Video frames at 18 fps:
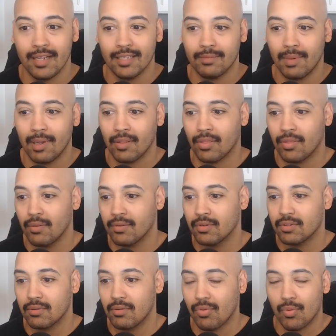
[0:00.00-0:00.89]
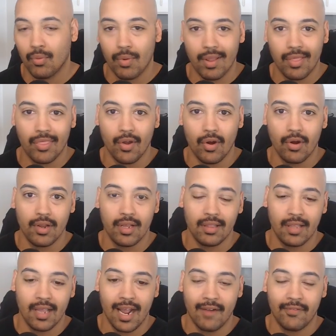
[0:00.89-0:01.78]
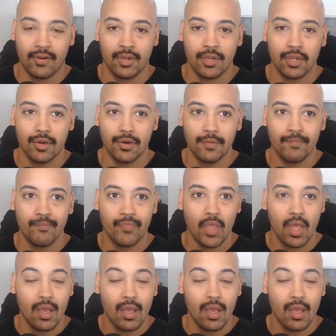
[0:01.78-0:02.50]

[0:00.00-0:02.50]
It's about three thirty in the afternoon.